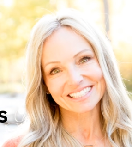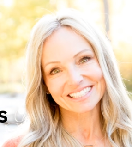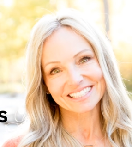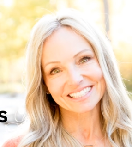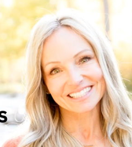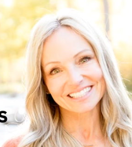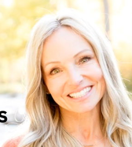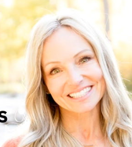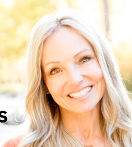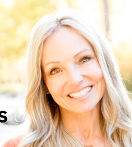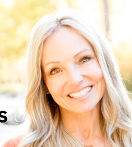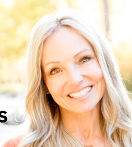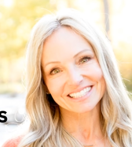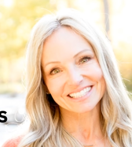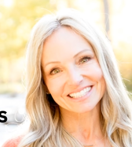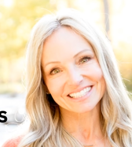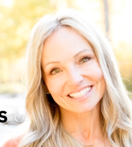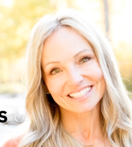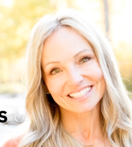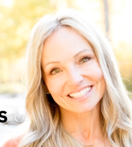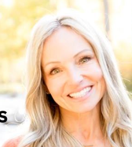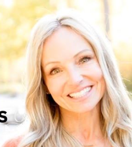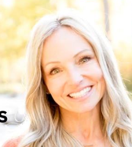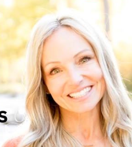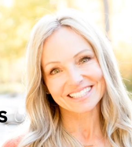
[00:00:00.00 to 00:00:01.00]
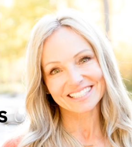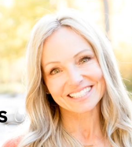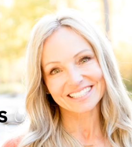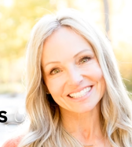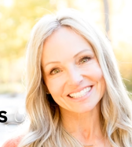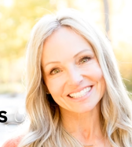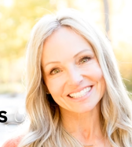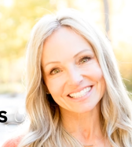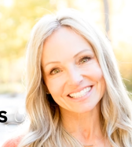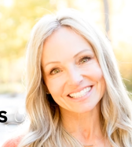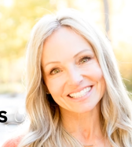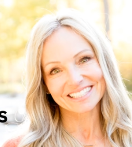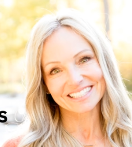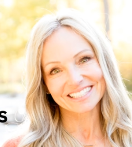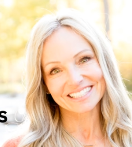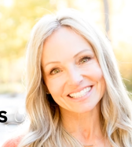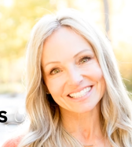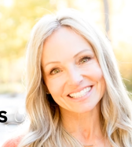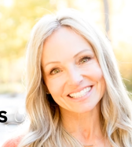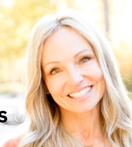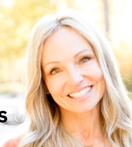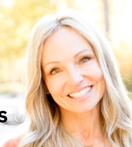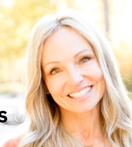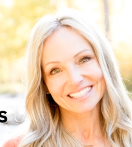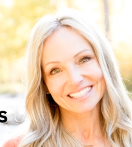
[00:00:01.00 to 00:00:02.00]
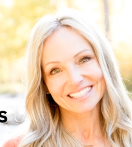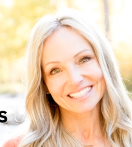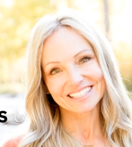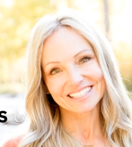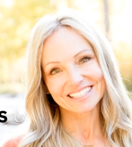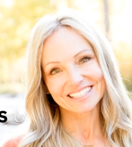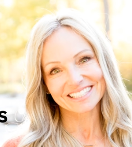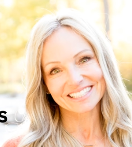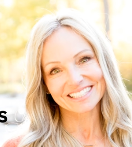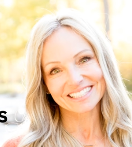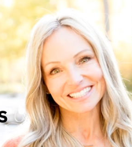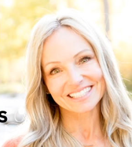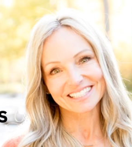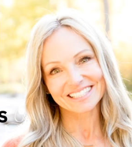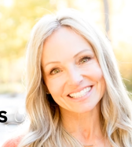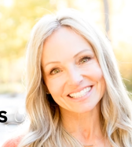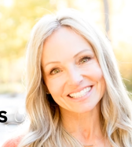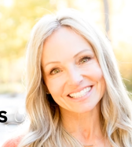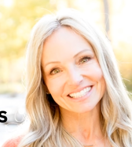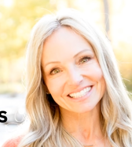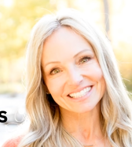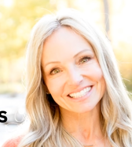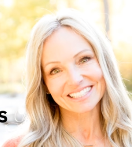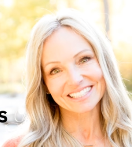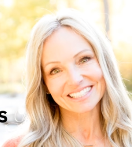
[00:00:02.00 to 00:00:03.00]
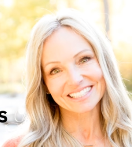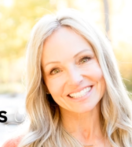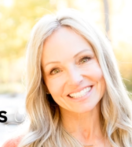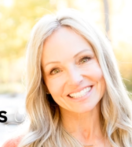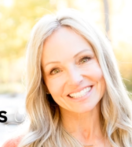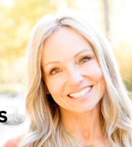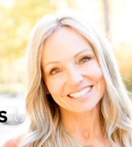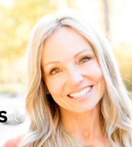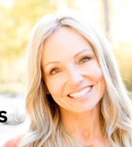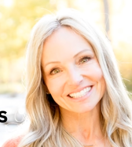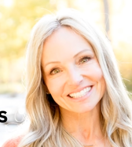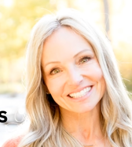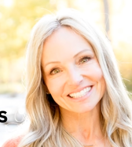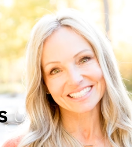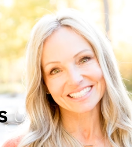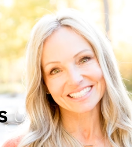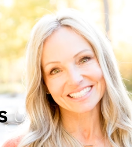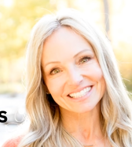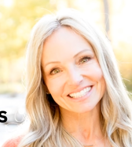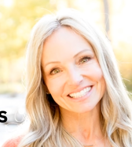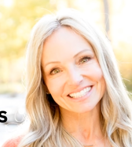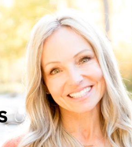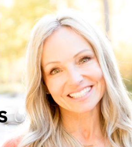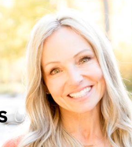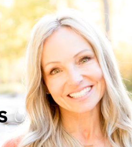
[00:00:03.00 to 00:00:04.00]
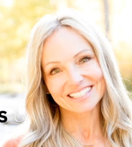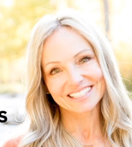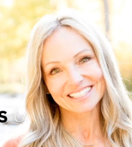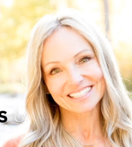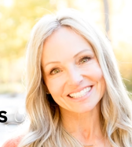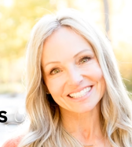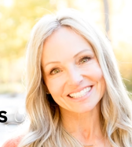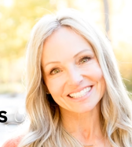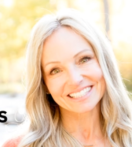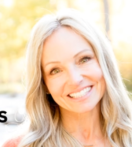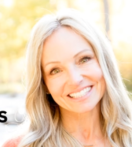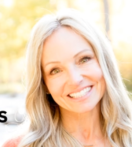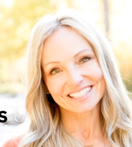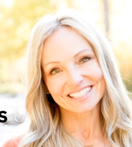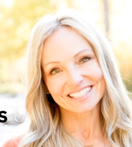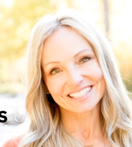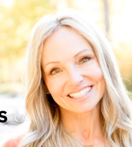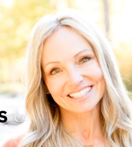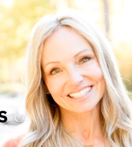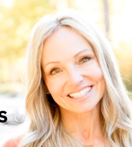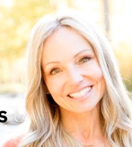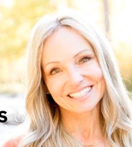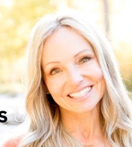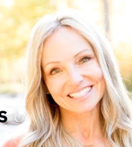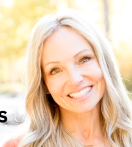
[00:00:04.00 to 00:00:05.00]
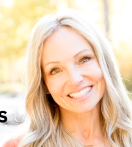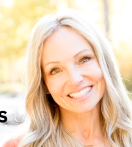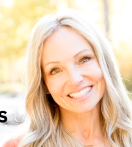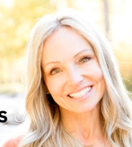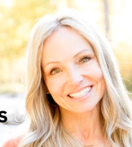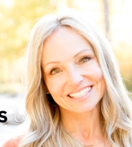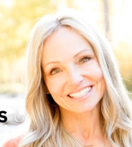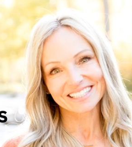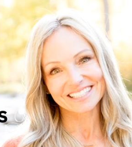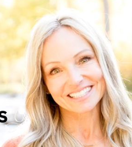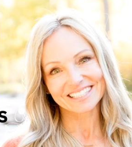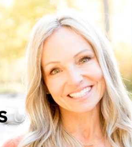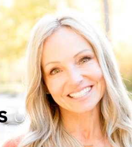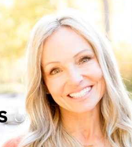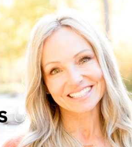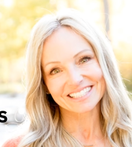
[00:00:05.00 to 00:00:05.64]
[no speech]